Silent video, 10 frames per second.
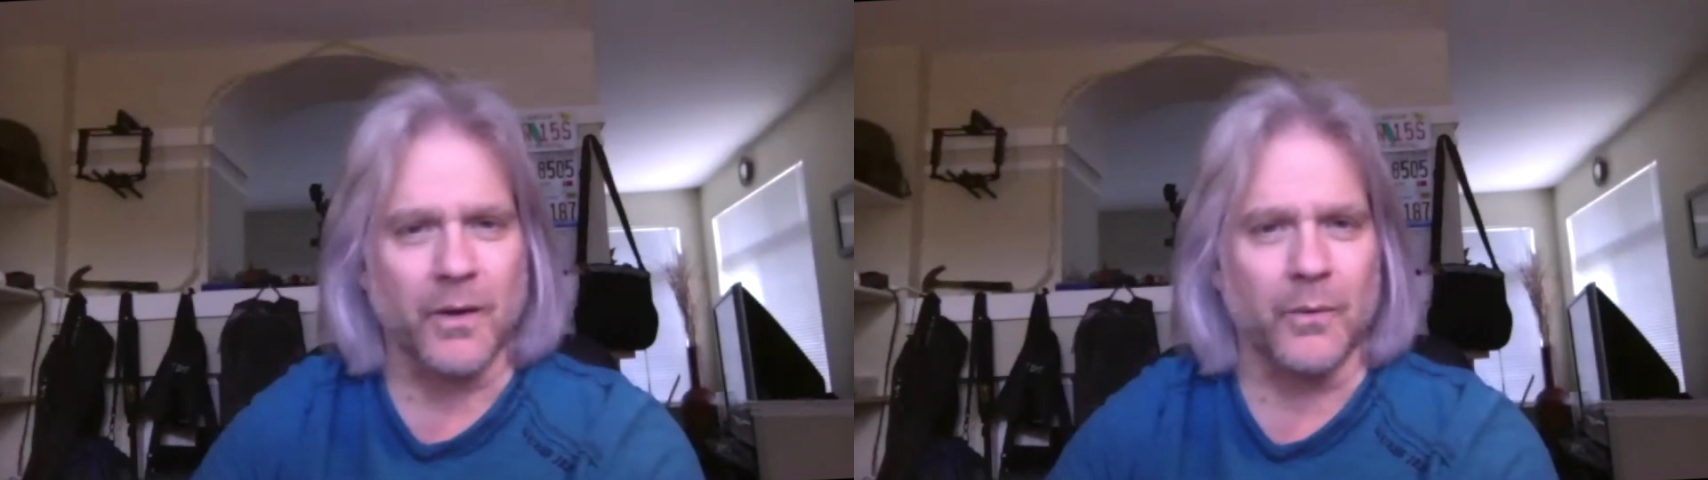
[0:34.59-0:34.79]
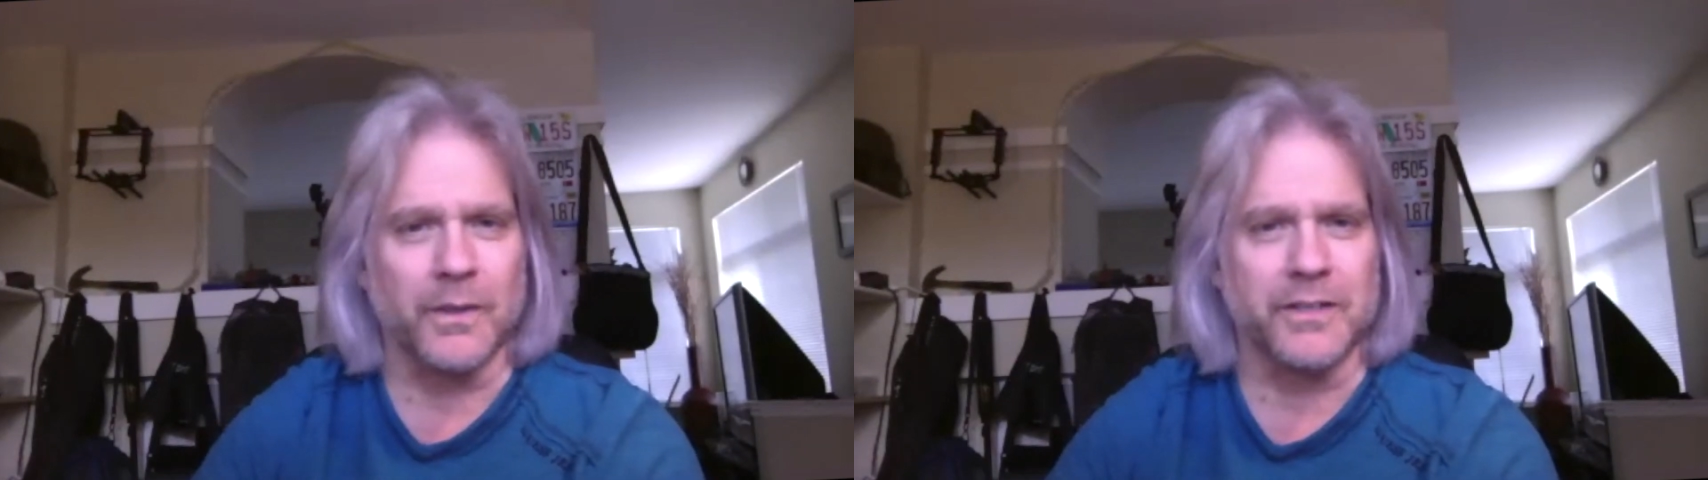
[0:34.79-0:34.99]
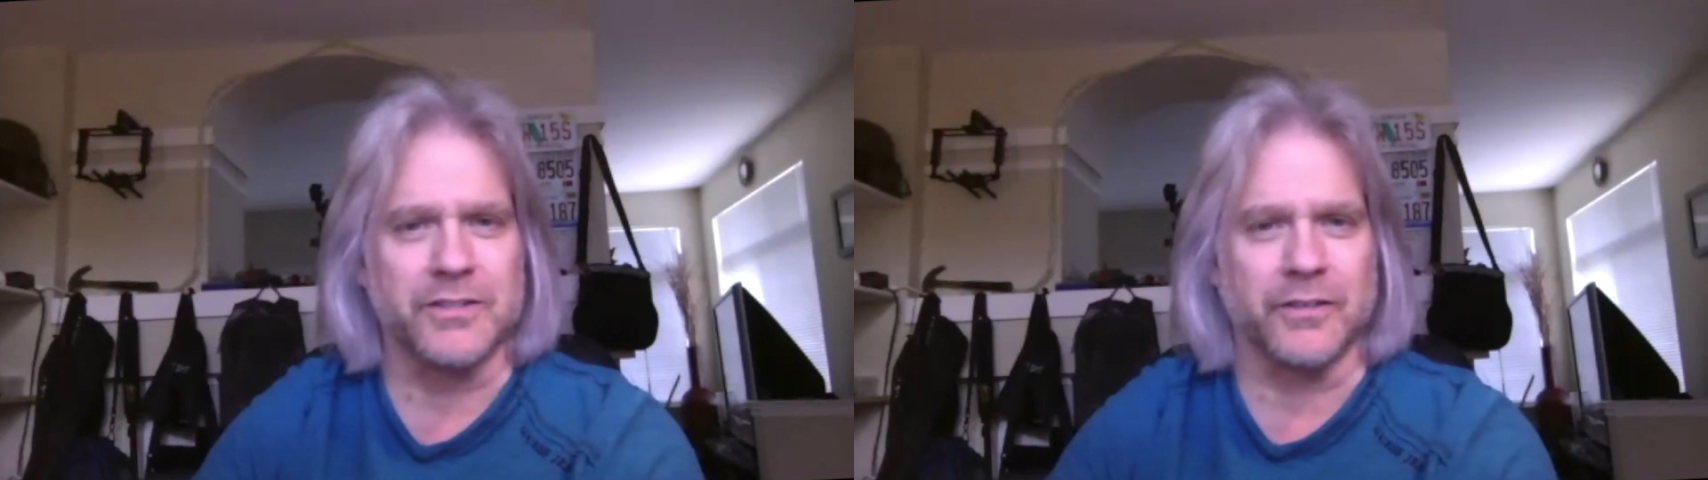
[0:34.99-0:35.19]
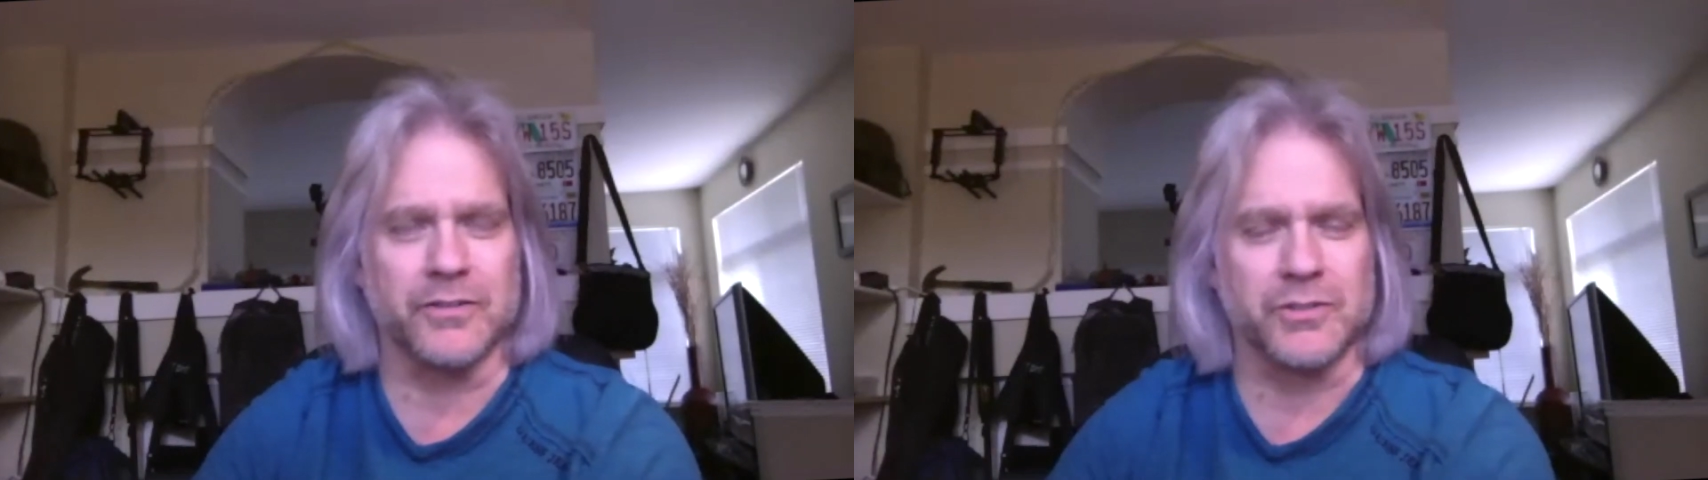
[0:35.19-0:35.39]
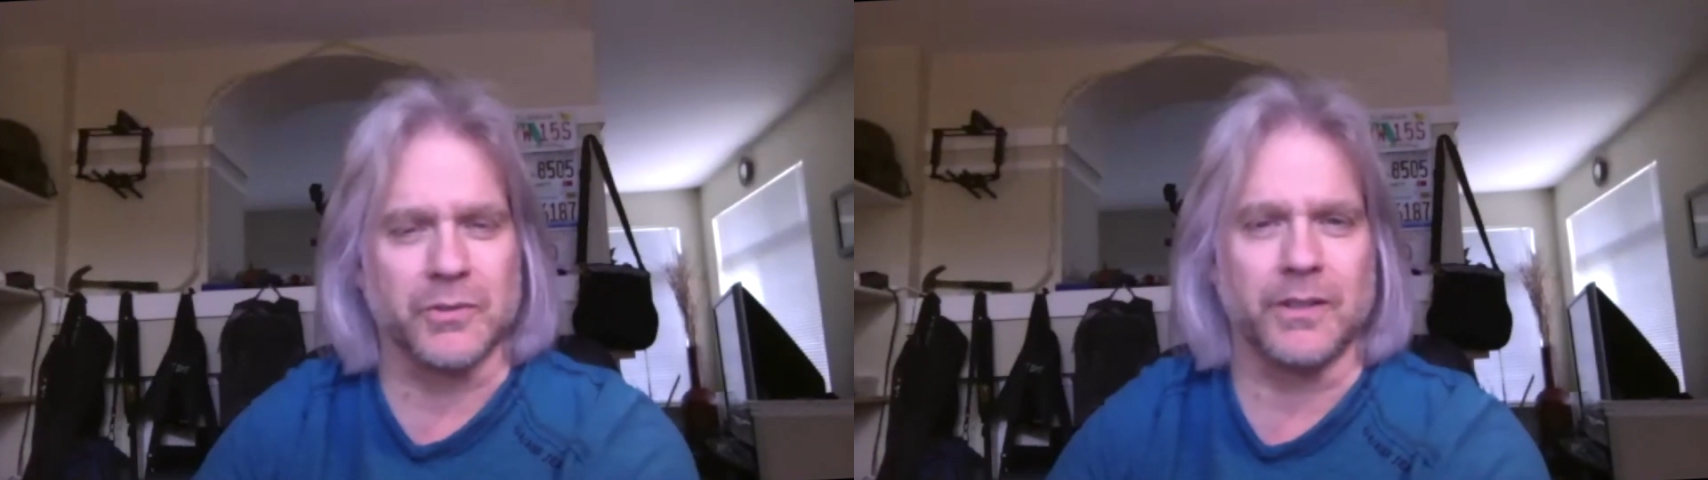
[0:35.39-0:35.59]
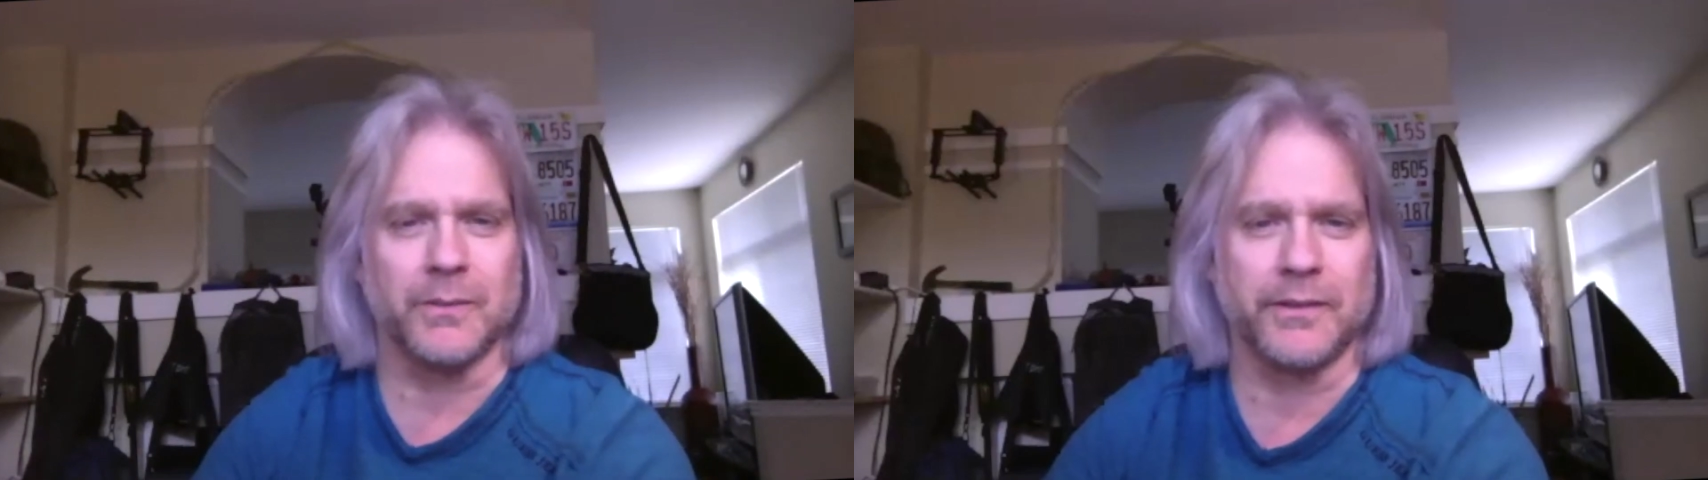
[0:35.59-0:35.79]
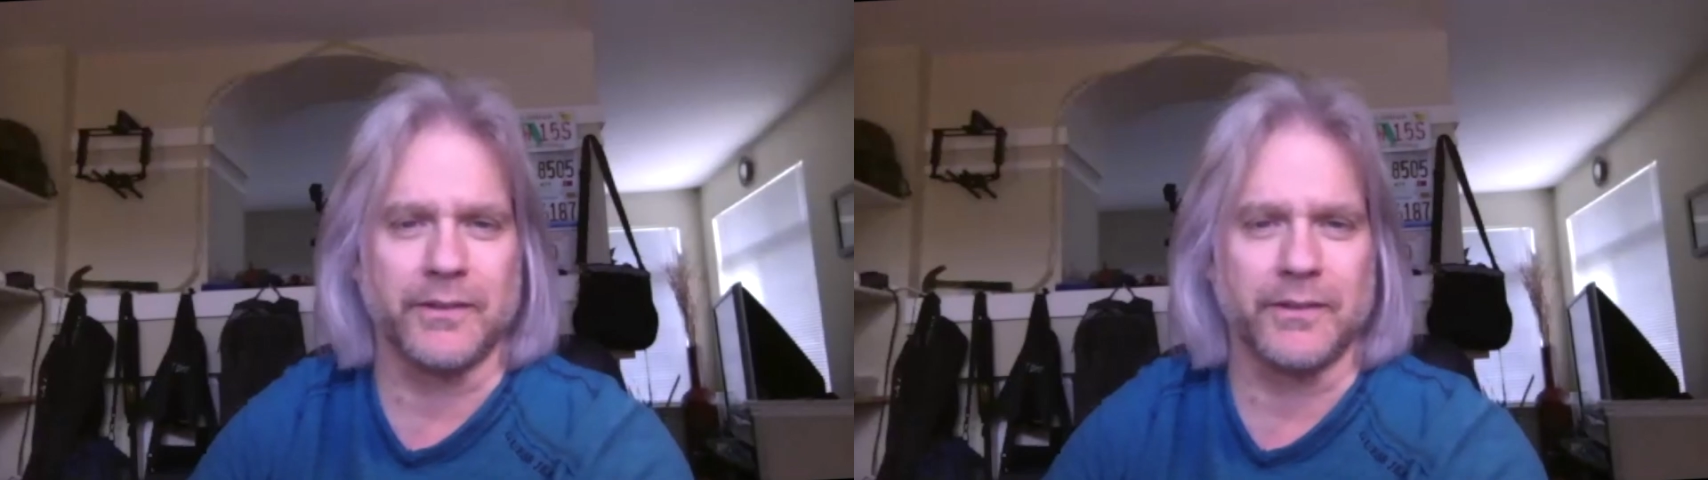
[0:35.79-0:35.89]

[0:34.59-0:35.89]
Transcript: want to share your story with